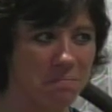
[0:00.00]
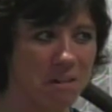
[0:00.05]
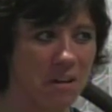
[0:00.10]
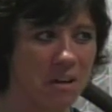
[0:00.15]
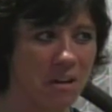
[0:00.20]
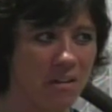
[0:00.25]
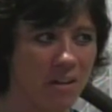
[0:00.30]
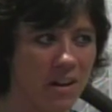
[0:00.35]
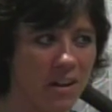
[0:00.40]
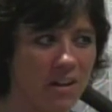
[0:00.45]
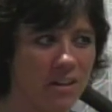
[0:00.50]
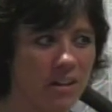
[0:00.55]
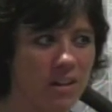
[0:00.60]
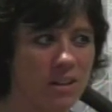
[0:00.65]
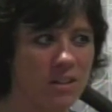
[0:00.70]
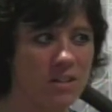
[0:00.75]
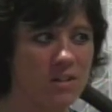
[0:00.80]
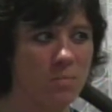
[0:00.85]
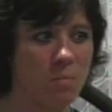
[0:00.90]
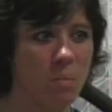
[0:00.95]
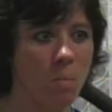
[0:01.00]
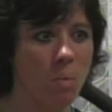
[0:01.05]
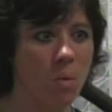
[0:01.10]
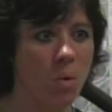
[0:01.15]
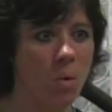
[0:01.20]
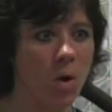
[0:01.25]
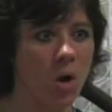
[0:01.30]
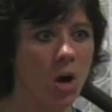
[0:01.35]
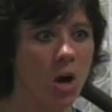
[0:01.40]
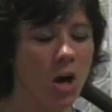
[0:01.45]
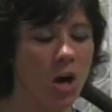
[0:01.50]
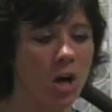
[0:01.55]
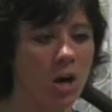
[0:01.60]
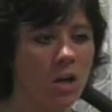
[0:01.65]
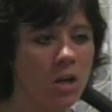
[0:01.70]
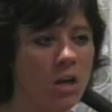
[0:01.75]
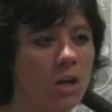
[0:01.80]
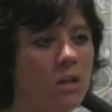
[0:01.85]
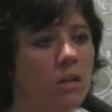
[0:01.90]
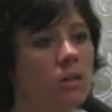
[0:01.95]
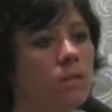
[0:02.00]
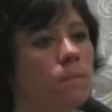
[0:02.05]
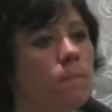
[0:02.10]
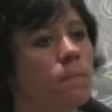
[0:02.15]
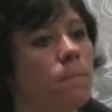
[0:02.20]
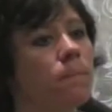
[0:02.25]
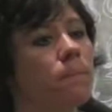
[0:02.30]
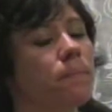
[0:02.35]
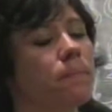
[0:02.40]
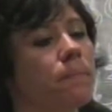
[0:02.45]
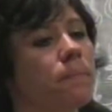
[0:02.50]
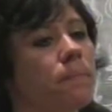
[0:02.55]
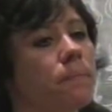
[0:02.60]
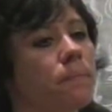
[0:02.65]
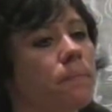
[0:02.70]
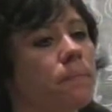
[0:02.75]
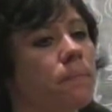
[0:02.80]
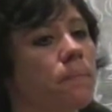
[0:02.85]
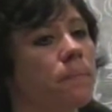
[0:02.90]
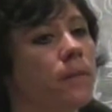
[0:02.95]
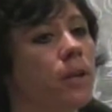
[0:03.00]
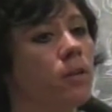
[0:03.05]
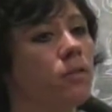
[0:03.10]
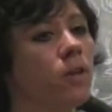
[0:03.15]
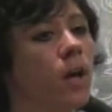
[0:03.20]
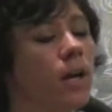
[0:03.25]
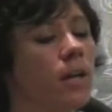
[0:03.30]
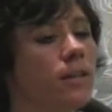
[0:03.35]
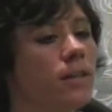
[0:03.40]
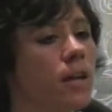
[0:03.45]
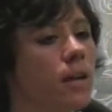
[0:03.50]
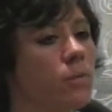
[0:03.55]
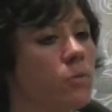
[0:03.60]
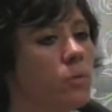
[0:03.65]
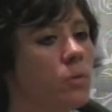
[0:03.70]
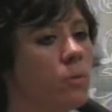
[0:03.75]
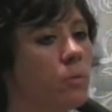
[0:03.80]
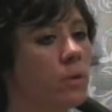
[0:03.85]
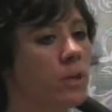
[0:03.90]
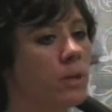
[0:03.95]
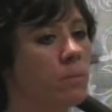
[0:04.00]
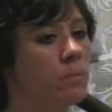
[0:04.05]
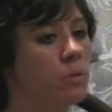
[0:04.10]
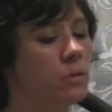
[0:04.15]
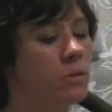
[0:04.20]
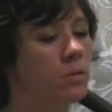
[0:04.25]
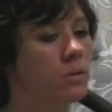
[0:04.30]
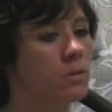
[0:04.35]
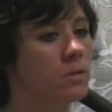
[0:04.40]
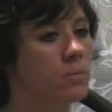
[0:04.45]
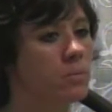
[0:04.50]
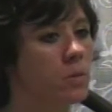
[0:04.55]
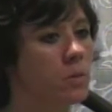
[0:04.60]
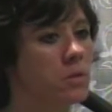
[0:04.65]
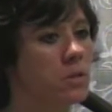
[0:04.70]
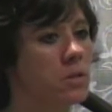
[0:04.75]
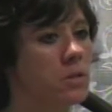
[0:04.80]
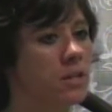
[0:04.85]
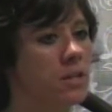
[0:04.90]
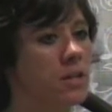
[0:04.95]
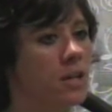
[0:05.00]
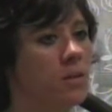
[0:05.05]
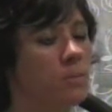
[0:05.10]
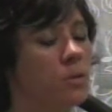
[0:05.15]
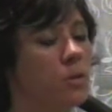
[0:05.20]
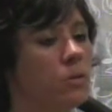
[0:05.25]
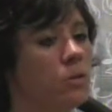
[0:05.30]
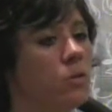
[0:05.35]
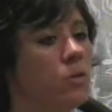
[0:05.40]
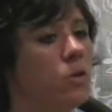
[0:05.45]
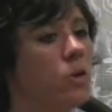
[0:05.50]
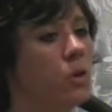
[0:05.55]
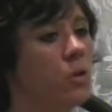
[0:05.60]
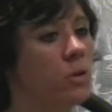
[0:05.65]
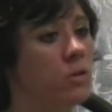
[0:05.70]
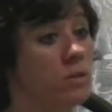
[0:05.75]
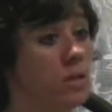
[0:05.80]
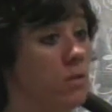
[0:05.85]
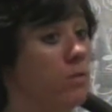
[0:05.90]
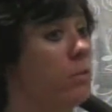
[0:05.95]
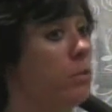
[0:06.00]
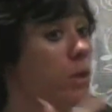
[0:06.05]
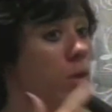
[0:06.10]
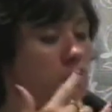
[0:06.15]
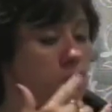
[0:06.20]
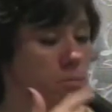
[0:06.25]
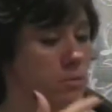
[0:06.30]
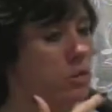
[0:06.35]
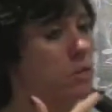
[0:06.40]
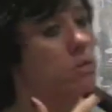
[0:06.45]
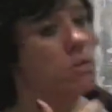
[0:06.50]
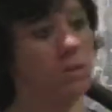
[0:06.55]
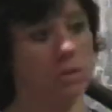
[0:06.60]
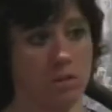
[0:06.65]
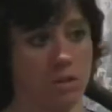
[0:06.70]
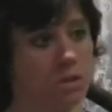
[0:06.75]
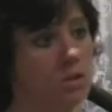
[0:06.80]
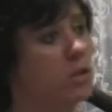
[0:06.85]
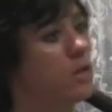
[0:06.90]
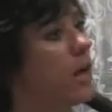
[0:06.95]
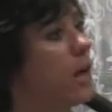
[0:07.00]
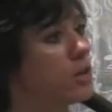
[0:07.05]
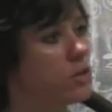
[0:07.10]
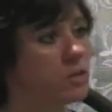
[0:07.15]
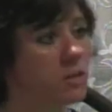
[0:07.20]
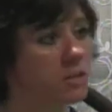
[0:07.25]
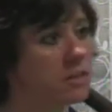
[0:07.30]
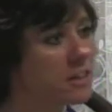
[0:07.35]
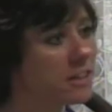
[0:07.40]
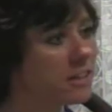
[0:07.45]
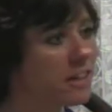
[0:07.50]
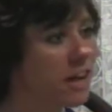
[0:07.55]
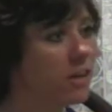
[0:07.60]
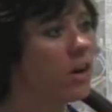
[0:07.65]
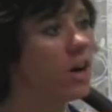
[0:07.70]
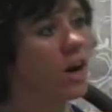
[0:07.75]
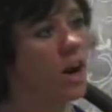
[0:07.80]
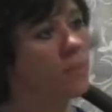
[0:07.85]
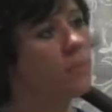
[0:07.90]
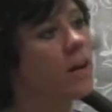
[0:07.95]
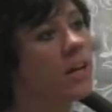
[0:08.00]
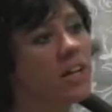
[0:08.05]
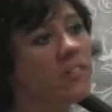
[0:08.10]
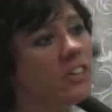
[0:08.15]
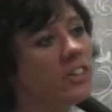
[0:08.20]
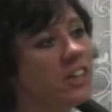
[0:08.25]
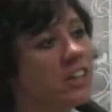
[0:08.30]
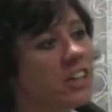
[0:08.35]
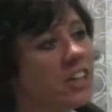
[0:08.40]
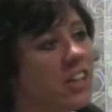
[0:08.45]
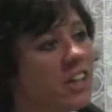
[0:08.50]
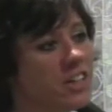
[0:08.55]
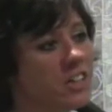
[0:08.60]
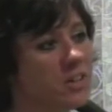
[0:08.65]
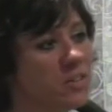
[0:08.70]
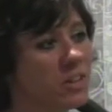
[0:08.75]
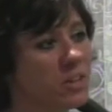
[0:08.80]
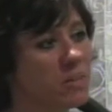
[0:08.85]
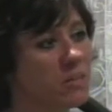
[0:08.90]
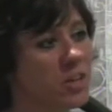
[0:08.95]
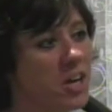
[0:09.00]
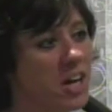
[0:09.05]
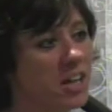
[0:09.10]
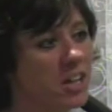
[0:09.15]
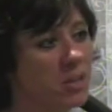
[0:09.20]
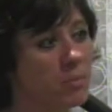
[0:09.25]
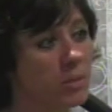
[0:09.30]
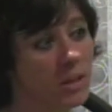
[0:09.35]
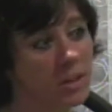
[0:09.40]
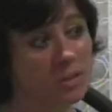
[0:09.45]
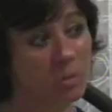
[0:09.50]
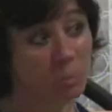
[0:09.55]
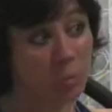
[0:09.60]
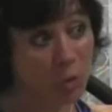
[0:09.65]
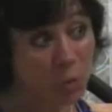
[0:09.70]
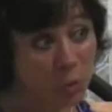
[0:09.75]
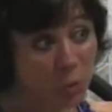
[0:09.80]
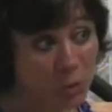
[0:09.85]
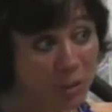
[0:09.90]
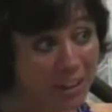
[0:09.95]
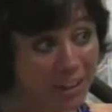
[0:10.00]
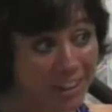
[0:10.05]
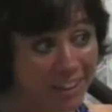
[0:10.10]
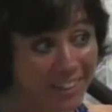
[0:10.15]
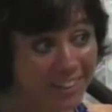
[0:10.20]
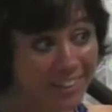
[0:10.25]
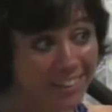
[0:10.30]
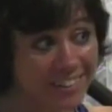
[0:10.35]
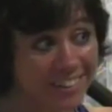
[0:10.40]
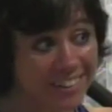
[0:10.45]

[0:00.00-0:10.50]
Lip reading: All right? It's more, a lot of times when I'm doing this, most of the time, you'll notice, even when it's just a natural thing now. I'm not even looking at you when I'm talking because I'm tuning in.